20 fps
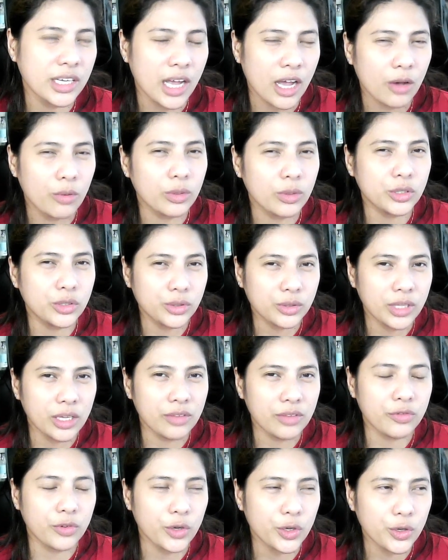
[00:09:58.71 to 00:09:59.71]
I will do that
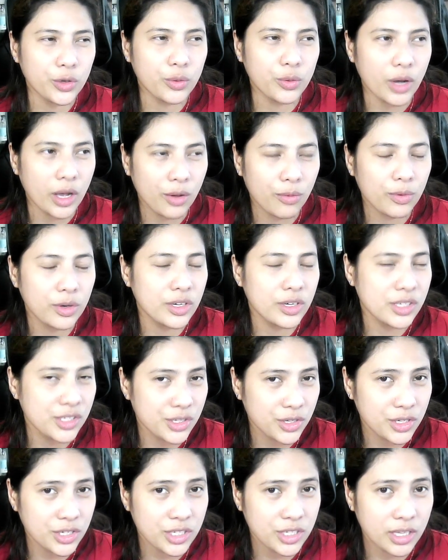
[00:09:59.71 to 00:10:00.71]
for you. I will research